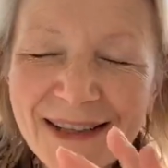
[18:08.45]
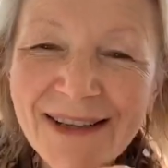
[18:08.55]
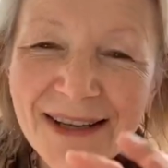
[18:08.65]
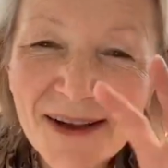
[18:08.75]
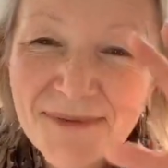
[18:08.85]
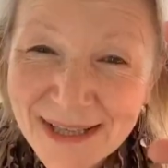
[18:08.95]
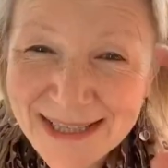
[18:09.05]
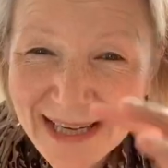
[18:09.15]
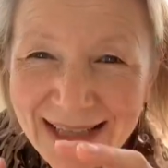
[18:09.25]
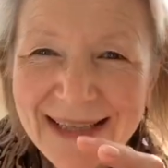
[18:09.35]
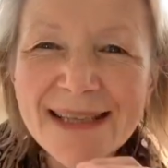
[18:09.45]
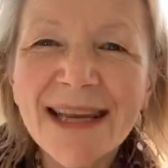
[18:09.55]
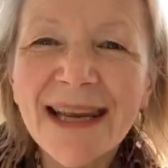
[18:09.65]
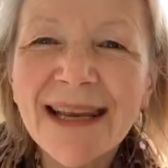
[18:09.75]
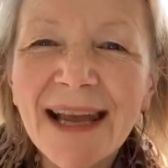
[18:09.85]
I'm
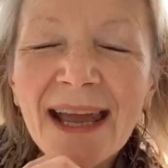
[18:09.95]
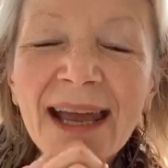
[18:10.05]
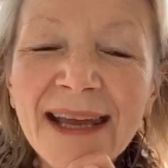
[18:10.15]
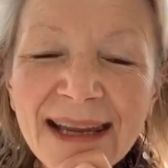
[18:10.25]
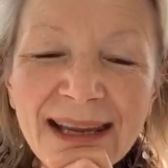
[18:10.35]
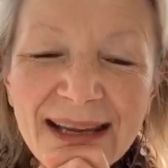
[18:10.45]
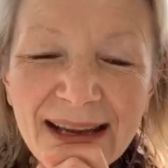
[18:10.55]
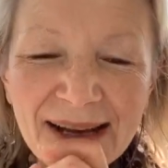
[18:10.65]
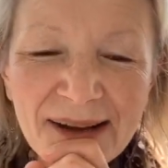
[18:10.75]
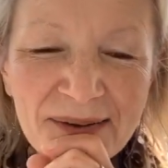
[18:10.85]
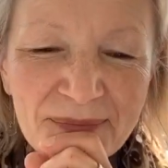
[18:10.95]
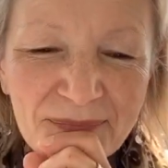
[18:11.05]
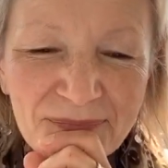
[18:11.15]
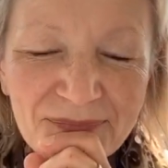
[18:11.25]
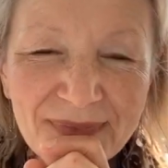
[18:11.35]
condensing a
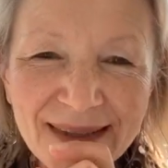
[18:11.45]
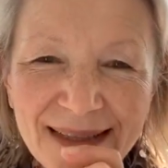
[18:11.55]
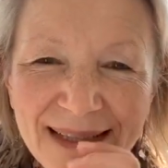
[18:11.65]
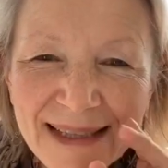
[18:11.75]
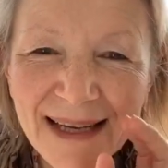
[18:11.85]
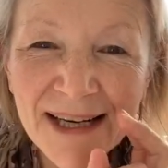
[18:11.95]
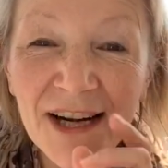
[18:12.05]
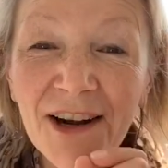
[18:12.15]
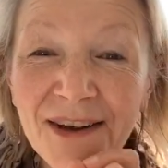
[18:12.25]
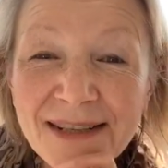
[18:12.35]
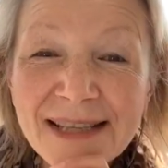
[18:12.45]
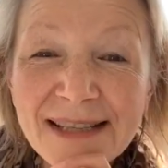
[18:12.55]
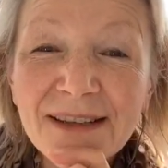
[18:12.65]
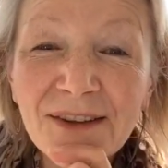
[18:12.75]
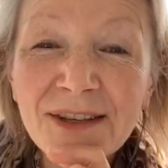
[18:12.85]

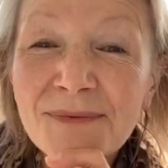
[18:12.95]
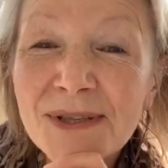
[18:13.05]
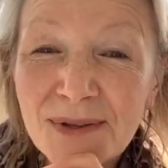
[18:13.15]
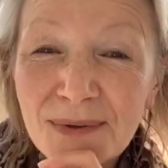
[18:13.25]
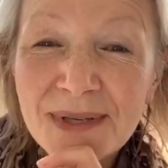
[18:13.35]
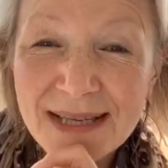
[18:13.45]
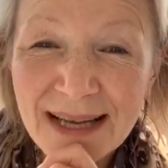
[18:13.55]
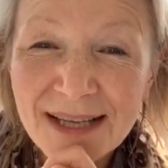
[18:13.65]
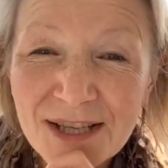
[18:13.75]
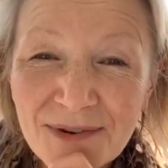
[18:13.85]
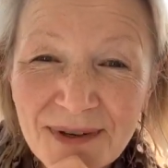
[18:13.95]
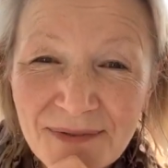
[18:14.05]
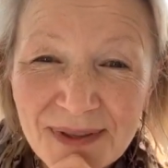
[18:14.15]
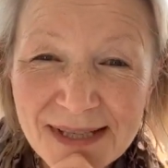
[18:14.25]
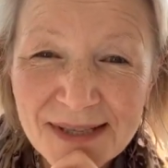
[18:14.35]
class that it was called Sanctuary
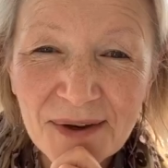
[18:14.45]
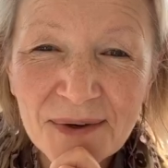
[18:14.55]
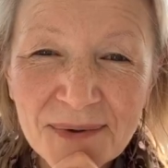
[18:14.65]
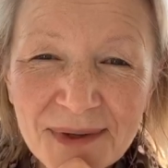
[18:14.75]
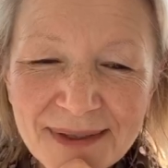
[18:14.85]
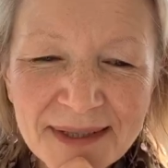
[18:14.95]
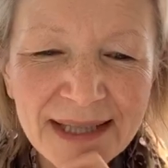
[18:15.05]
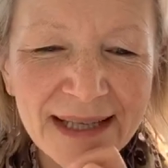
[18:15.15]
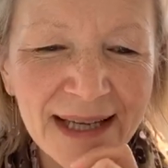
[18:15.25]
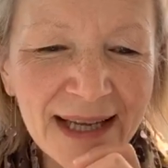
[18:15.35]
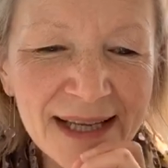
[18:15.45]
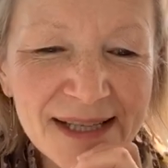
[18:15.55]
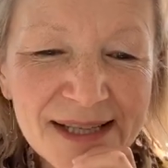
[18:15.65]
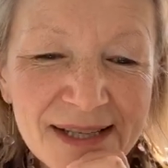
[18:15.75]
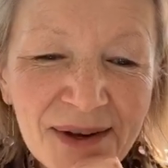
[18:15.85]
for the Soul.
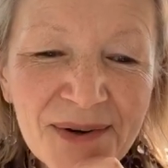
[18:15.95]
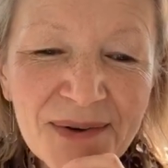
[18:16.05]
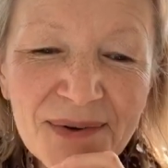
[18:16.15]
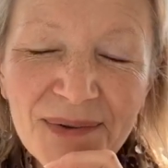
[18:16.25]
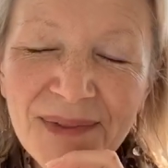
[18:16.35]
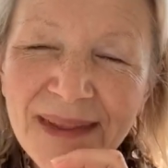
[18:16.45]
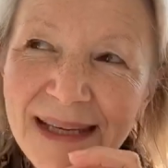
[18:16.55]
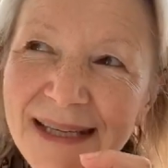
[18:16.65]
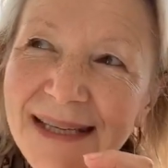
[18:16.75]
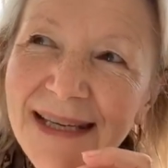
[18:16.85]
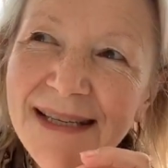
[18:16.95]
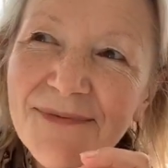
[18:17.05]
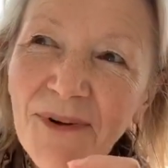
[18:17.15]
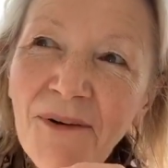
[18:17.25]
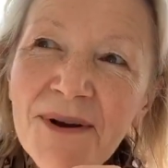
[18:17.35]
So this is
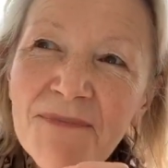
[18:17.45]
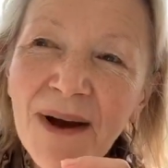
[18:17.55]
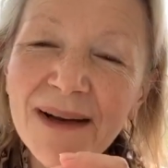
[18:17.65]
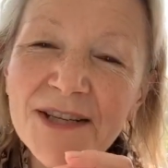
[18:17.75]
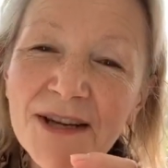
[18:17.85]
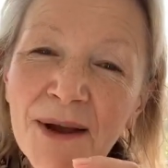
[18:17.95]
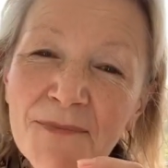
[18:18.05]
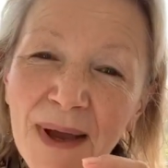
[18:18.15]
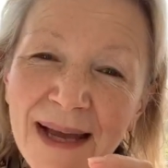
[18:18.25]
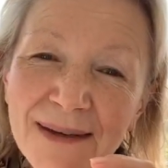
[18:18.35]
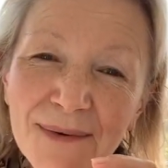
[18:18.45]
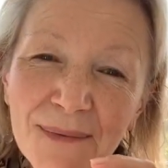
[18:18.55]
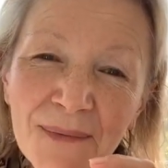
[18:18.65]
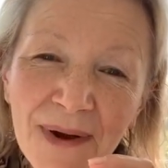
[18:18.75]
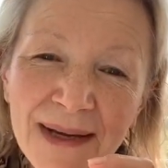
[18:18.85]
very much about
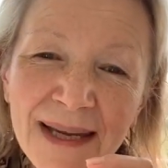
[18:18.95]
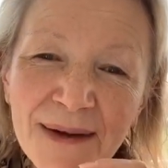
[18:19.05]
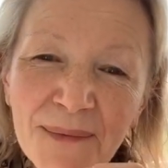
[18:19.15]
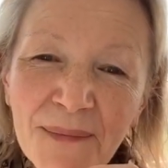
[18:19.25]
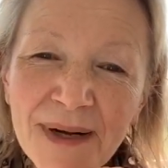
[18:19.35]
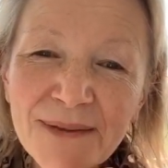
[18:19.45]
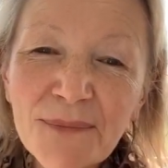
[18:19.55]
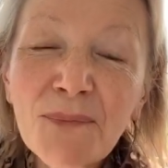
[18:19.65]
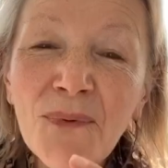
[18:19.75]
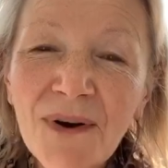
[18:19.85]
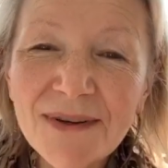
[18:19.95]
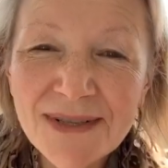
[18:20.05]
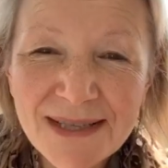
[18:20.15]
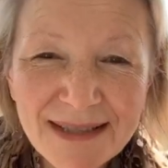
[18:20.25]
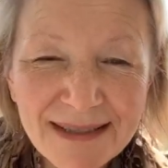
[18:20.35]
working with what